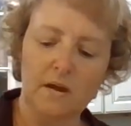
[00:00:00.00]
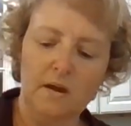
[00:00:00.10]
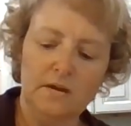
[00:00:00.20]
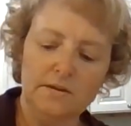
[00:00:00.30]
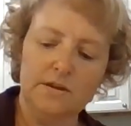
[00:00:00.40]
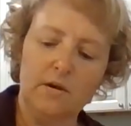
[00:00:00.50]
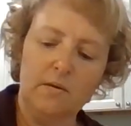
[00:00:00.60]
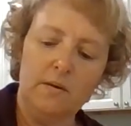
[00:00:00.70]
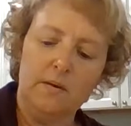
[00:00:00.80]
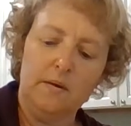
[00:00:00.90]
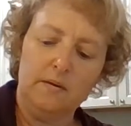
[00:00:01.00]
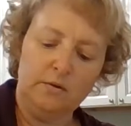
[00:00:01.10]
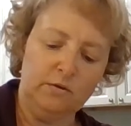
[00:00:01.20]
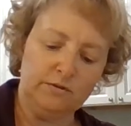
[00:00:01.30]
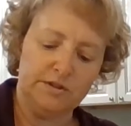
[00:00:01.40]
So
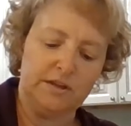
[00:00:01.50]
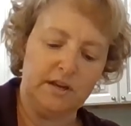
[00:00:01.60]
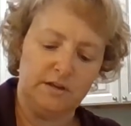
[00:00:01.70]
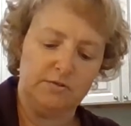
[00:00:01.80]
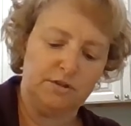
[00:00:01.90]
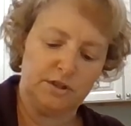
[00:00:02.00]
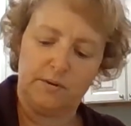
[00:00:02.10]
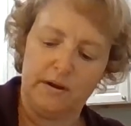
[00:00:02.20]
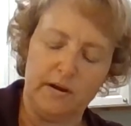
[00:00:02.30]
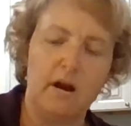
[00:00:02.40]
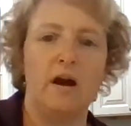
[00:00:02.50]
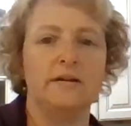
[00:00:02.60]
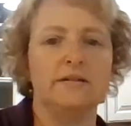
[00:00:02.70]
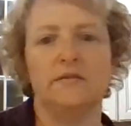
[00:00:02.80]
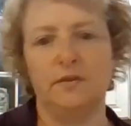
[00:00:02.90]
you'll just get used to it,
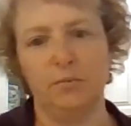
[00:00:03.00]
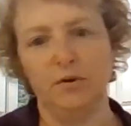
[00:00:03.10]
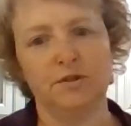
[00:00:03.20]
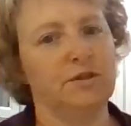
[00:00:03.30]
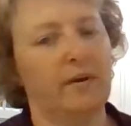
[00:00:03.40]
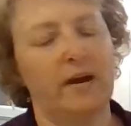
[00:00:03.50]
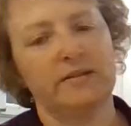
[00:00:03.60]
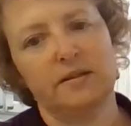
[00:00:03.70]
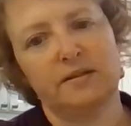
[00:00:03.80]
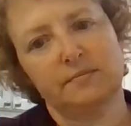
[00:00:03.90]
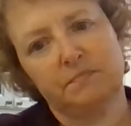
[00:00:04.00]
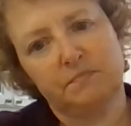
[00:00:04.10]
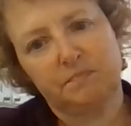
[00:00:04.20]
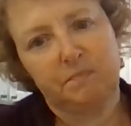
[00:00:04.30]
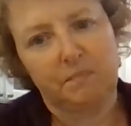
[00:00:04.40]
guys. If you put two S's
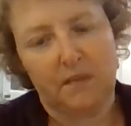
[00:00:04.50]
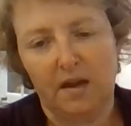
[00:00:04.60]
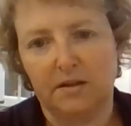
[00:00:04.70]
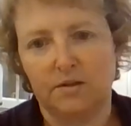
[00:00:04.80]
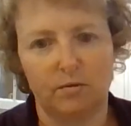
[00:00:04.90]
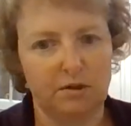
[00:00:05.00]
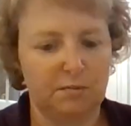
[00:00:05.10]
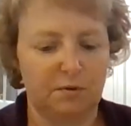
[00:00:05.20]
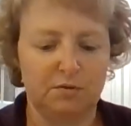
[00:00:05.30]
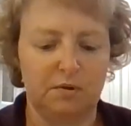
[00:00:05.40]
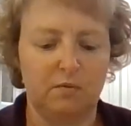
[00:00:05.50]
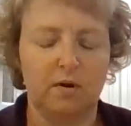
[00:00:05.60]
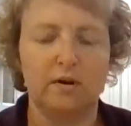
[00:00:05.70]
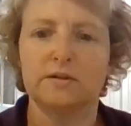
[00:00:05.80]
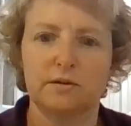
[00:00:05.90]
and it's only supposed to be one,
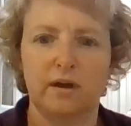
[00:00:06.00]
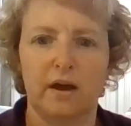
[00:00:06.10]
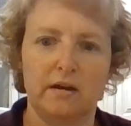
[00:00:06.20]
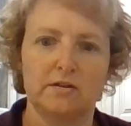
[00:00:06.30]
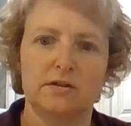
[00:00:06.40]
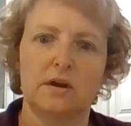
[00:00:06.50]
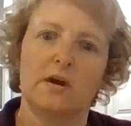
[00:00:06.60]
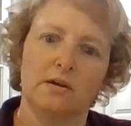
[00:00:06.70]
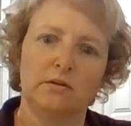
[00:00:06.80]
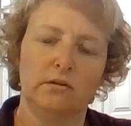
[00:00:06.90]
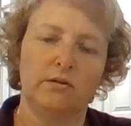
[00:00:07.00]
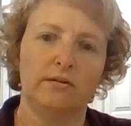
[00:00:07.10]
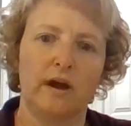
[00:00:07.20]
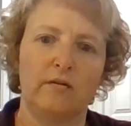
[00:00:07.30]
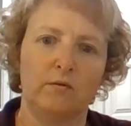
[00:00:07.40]
it's okay because you'll learn
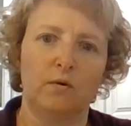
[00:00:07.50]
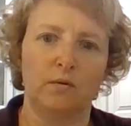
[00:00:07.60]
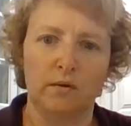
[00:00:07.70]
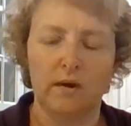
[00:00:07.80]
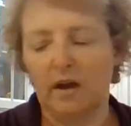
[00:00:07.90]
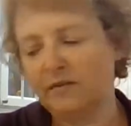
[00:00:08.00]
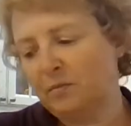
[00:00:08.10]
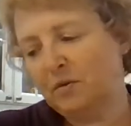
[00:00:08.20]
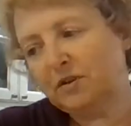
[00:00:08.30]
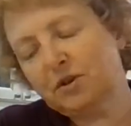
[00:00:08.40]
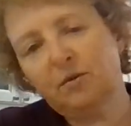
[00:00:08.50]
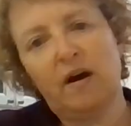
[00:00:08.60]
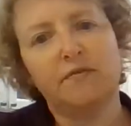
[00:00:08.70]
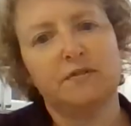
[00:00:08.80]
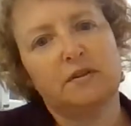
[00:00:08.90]
that rule. If you put two
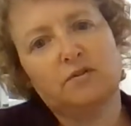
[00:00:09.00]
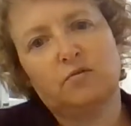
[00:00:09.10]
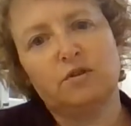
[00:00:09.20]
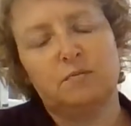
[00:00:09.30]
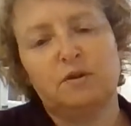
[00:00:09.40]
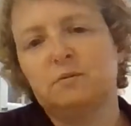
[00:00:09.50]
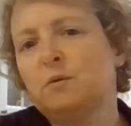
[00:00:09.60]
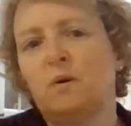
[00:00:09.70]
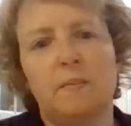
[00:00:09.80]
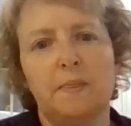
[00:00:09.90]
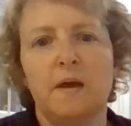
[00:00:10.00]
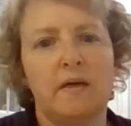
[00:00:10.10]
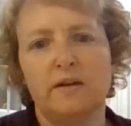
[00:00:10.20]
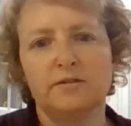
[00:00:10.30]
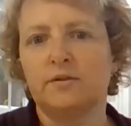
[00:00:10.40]
F's and it's only supposed to be one,
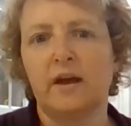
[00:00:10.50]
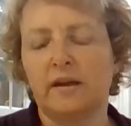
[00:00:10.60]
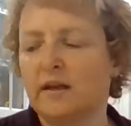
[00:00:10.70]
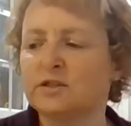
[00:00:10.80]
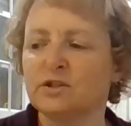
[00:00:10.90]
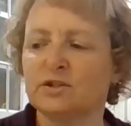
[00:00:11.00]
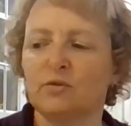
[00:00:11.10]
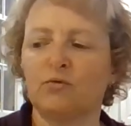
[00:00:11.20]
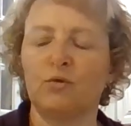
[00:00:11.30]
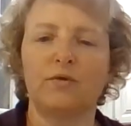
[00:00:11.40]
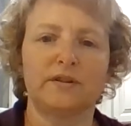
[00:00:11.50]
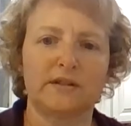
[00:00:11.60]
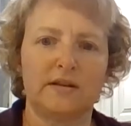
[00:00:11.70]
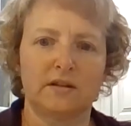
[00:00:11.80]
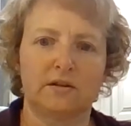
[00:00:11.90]
that's okay. That's just a rule that
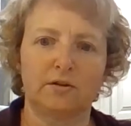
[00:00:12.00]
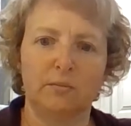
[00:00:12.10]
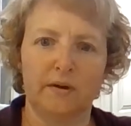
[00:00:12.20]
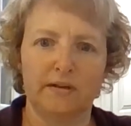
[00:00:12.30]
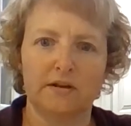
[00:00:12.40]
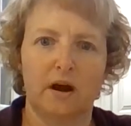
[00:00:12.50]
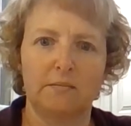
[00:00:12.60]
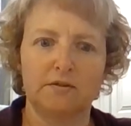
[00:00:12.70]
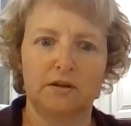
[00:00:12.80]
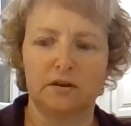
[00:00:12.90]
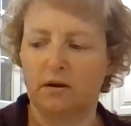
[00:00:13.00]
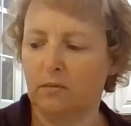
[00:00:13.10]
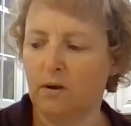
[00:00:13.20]
takes a little bit of time to know.